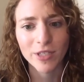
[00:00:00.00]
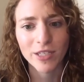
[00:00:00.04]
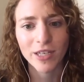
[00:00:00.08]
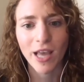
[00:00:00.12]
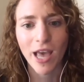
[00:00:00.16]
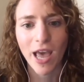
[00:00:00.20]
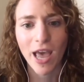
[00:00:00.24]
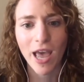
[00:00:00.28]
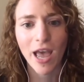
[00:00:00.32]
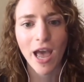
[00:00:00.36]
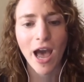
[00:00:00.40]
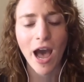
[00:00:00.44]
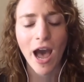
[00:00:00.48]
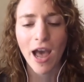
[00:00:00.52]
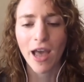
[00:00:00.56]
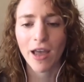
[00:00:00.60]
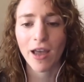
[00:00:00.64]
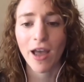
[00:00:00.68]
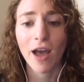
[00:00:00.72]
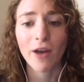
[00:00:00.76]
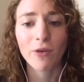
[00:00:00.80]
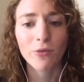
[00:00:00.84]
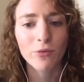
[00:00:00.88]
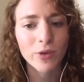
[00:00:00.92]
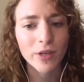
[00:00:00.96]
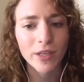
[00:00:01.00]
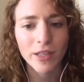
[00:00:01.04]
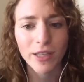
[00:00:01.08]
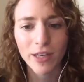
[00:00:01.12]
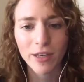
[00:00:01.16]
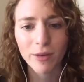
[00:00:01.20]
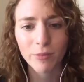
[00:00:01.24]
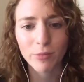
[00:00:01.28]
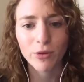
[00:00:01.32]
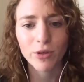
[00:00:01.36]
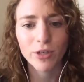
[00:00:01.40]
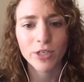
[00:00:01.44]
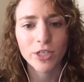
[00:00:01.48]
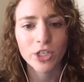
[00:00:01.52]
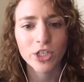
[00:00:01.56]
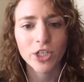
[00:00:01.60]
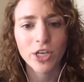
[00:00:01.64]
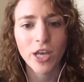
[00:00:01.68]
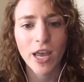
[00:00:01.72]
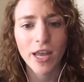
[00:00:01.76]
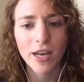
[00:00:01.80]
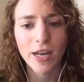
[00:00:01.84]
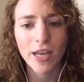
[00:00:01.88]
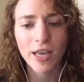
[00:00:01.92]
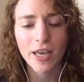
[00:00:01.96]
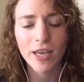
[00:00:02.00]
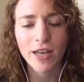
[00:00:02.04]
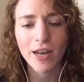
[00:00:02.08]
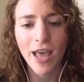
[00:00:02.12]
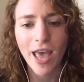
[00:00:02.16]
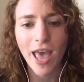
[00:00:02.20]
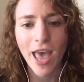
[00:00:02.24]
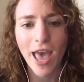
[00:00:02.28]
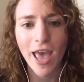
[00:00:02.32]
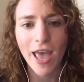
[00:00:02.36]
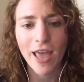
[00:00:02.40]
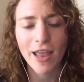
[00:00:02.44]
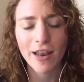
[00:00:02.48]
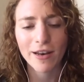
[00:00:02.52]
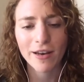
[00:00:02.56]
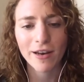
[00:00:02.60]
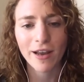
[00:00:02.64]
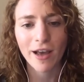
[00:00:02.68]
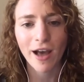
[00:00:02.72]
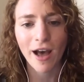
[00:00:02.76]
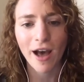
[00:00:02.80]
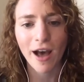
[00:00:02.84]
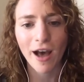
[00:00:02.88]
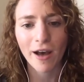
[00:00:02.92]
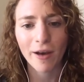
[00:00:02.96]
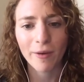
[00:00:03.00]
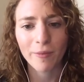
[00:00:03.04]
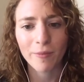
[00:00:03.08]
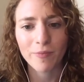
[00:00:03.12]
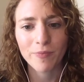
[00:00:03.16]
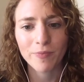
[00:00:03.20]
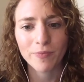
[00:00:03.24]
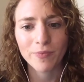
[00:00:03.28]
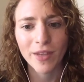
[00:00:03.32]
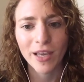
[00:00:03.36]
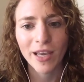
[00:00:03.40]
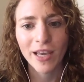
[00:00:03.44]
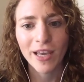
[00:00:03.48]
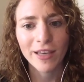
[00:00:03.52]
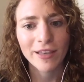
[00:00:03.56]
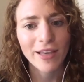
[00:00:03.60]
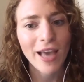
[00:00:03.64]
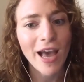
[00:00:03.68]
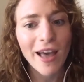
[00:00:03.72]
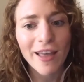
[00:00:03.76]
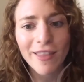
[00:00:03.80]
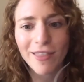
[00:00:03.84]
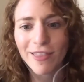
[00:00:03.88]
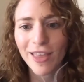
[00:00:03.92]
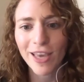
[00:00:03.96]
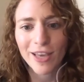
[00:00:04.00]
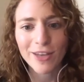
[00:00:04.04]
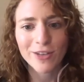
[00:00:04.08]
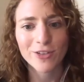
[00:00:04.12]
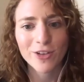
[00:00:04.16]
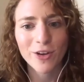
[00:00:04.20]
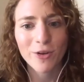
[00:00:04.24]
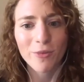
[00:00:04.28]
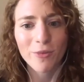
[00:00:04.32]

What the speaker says: I really appreciate it. And yeah, thanks so much.